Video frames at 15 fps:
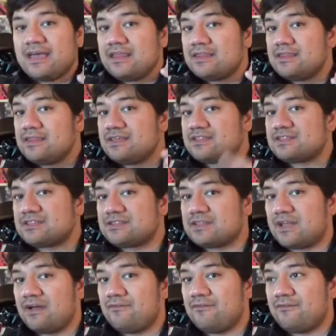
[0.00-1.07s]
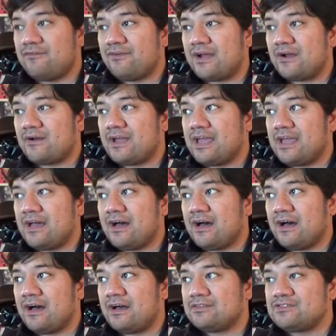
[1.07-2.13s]
this very
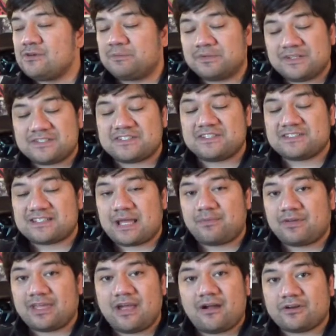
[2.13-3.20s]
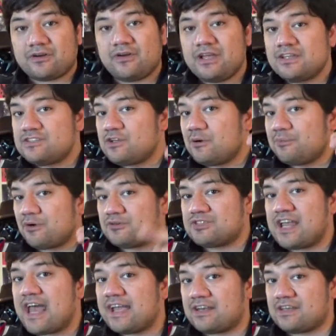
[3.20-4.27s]
uh, duplicitous type of character is your
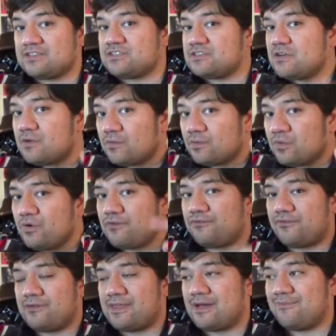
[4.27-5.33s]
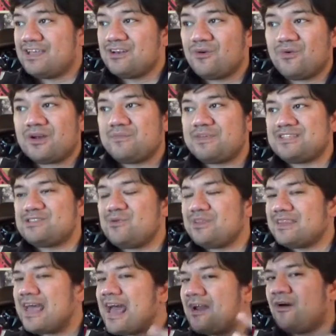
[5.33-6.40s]
protagonist. Root for them. You don't want to be
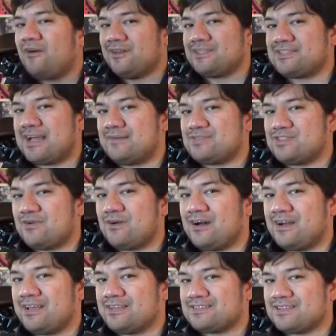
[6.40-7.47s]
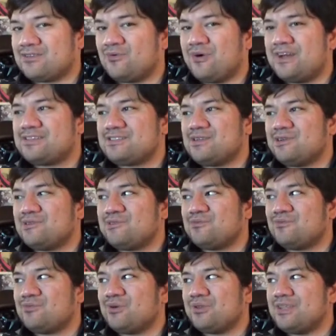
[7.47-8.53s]
doing that all the time to your audience. Otherwise, you're
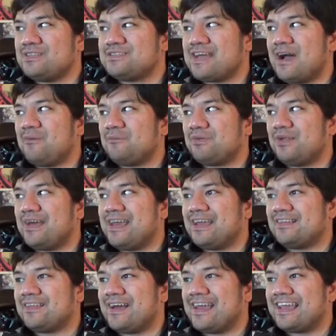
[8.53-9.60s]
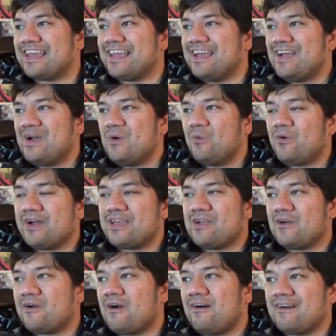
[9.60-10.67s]
really downplaying like what
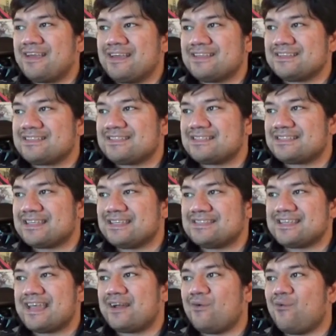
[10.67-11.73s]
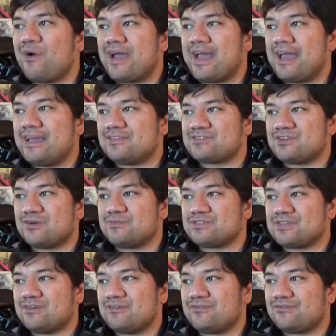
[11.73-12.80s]
your audience can take away in
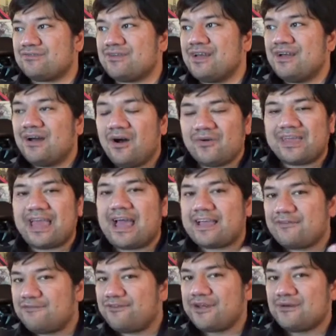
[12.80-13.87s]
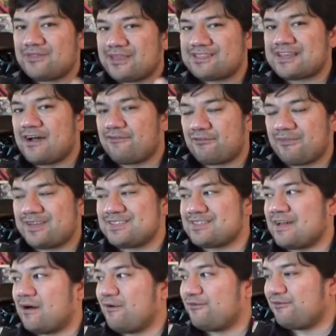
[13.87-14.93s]
terms of okay, I can figure things out for
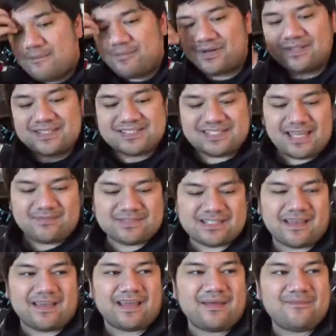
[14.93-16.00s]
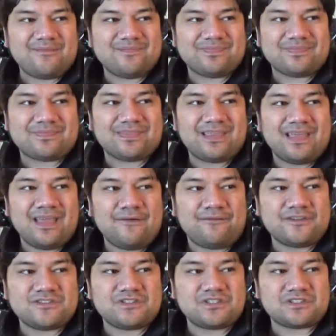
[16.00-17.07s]
myself. But at the same time, if
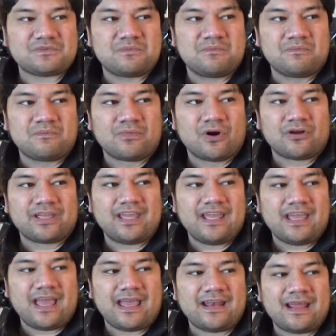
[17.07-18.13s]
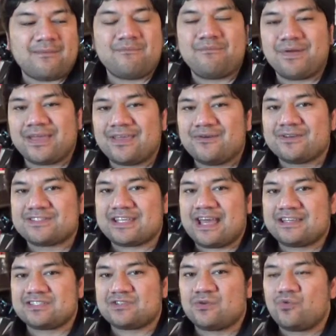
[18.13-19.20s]
it's just murky and ambiguous
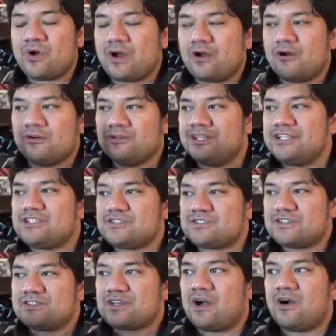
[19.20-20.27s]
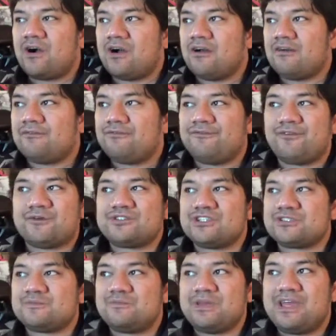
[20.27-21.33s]
as to where her allegiances are for
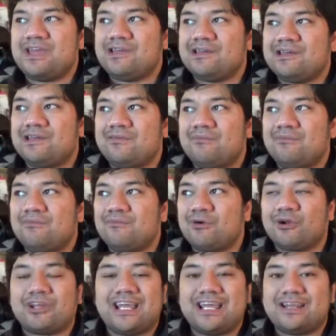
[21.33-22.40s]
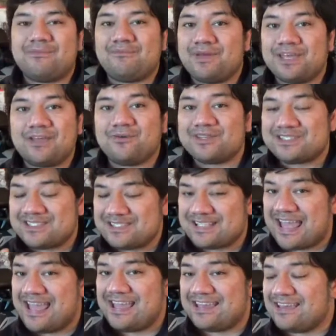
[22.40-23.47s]
just being murky and ambiguous
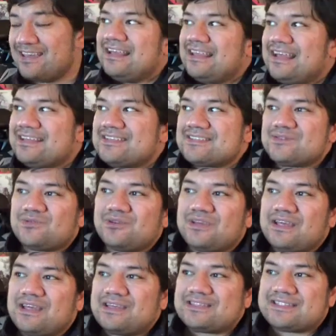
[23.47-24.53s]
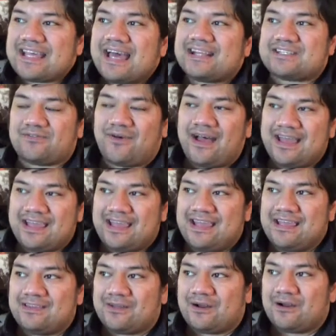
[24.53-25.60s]
sake, that doesn't really satisfy
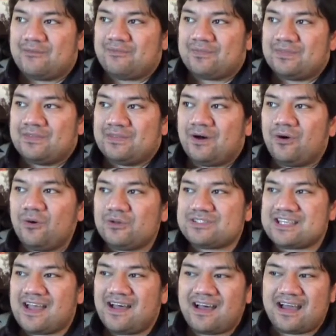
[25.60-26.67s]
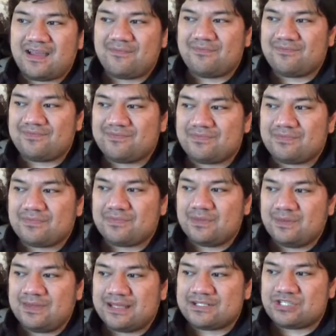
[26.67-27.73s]
either the whole time
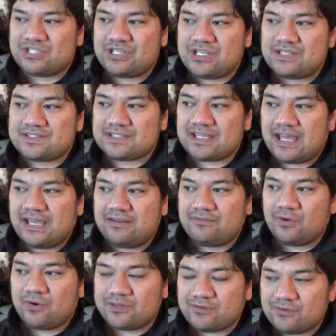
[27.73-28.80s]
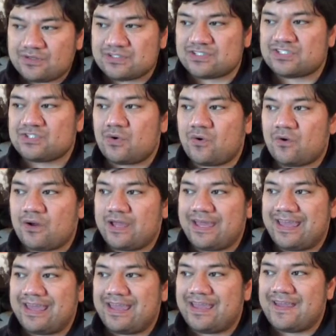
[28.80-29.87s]
that she's kind of going through the
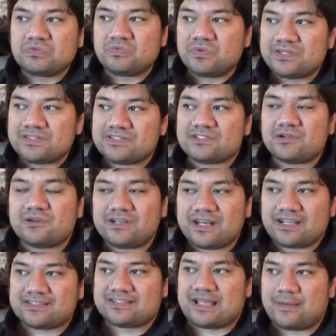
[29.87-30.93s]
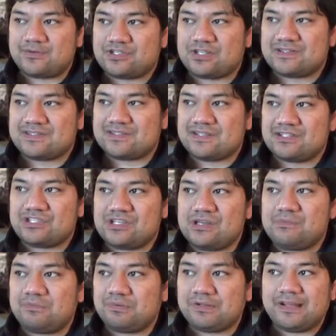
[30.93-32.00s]
story, with certain exceptions,
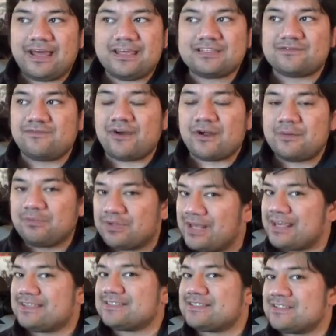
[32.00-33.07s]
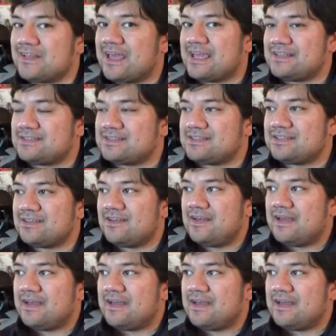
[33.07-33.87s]
she plays very blank slate.